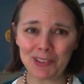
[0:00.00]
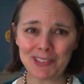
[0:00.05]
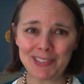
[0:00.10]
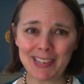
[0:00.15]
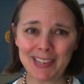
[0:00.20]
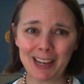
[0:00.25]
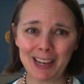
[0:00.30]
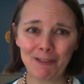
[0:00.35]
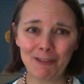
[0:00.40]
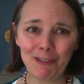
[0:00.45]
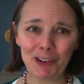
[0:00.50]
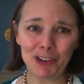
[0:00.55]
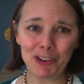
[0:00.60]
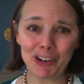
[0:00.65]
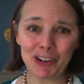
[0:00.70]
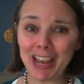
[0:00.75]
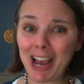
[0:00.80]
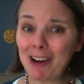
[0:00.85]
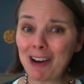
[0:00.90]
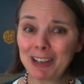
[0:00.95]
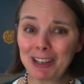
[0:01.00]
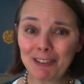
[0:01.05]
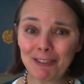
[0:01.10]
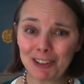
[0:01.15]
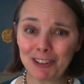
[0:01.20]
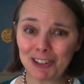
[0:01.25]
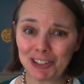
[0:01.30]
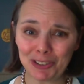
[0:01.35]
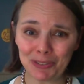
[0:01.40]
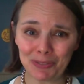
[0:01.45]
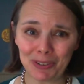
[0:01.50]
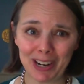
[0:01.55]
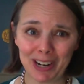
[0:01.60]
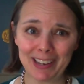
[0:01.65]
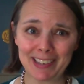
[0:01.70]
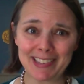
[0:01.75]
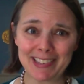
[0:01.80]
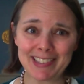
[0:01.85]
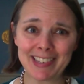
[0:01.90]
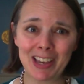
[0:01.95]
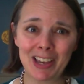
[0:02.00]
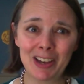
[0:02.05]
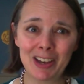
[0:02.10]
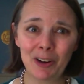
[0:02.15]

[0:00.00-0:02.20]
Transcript: say for your county official race,